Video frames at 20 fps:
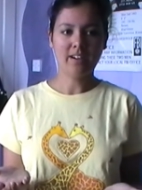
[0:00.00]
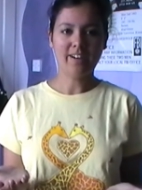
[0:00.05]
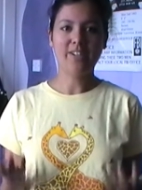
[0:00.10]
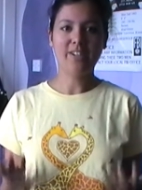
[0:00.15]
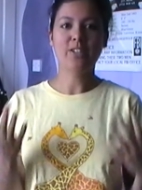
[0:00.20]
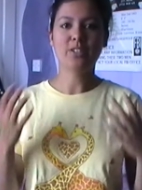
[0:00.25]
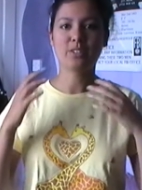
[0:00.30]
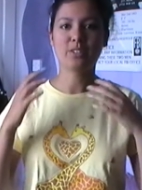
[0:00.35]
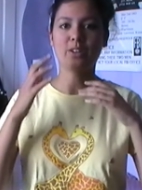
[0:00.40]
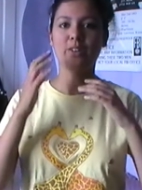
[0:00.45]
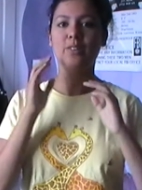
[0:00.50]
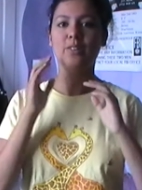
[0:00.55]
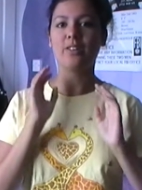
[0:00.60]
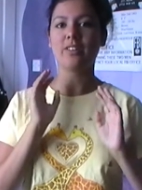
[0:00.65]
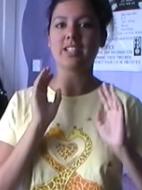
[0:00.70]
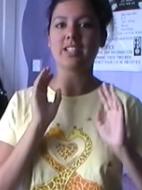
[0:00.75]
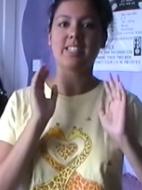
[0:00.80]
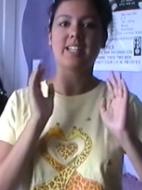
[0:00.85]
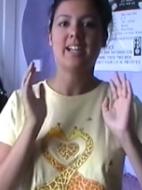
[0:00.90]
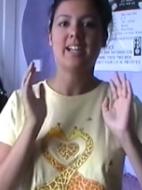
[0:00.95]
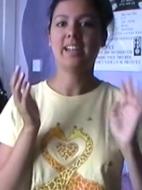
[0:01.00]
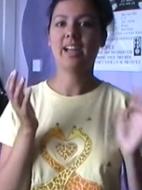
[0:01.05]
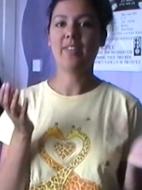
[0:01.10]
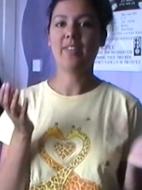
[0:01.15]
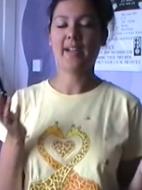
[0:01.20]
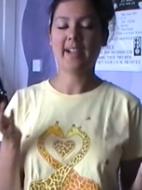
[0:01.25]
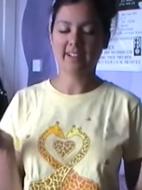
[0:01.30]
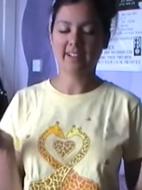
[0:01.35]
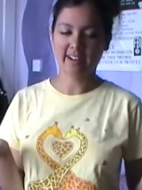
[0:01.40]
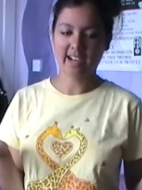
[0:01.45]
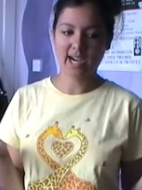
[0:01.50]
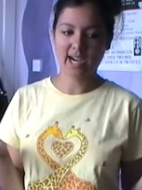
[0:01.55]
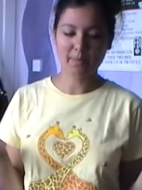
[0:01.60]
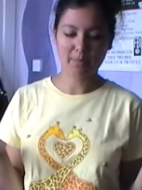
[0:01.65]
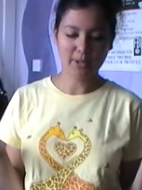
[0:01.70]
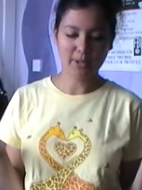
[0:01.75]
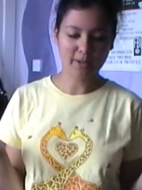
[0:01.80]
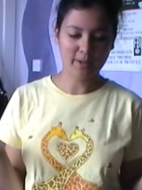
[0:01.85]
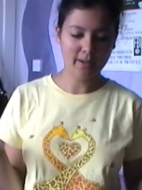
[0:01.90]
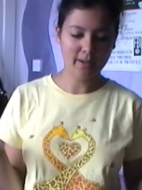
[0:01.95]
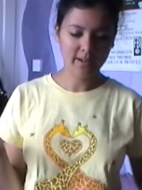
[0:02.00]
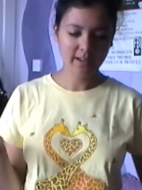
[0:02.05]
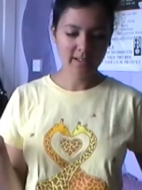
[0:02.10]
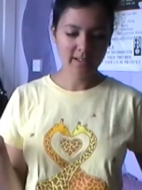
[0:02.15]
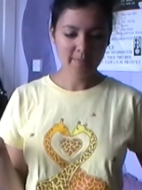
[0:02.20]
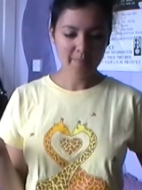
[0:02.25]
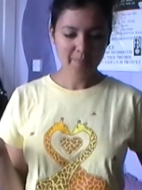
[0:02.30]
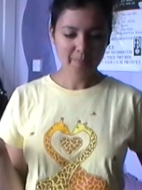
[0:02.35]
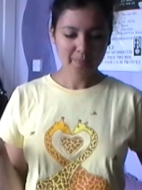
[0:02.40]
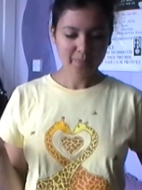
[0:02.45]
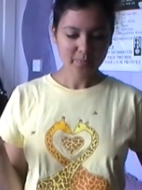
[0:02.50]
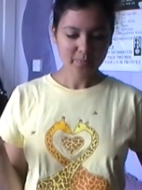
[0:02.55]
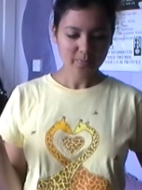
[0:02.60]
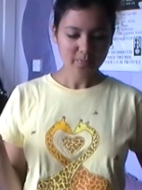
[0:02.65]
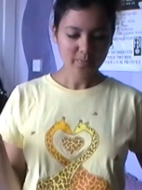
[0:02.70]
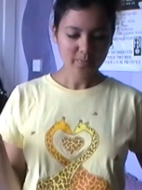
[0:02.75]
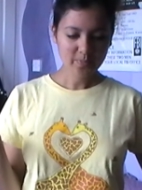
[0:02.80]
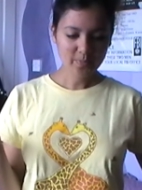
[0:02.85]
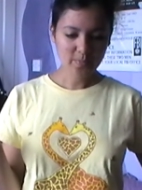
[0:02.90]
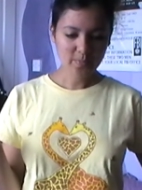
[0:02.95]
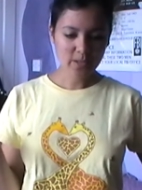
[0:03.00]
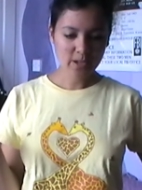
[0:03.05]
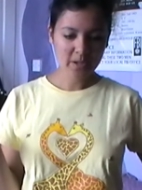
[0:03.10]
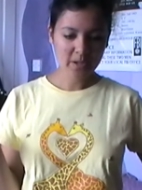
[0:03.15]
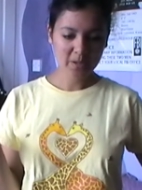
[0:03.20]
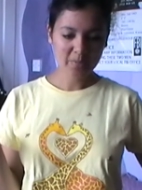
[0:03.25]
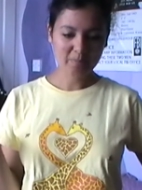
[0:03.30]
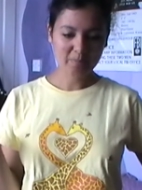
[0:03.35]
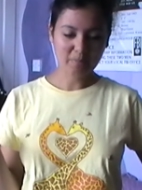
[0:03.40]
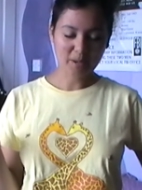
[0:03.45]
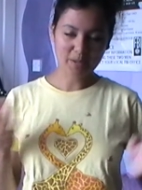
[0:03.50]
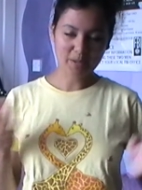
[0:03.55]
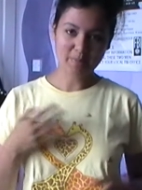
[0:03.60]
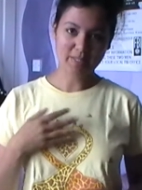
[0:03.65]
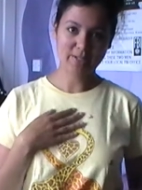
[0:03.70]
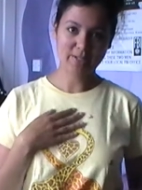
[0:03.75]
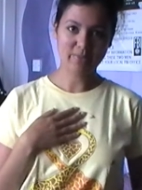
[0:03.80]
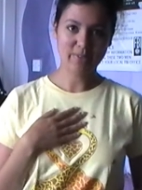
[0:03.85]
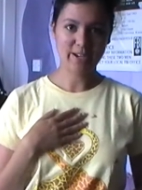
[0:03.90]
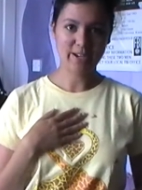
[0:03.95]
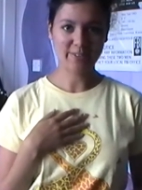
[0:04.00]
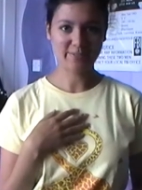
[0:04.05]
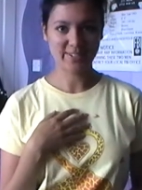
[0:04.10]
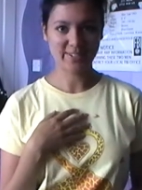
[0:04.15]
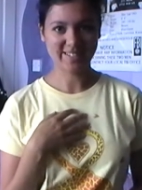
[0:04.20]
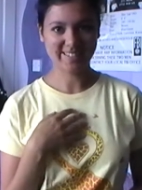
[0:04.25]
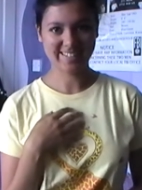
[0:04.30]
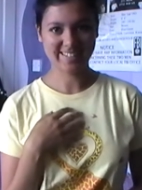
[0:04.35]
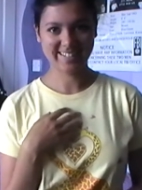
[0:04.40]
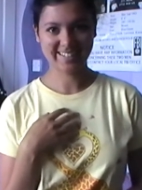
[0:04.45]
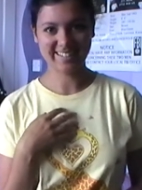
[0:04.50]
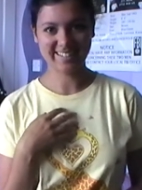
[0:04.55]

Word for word: I just don't understand how that could happen. But I'm still nervous.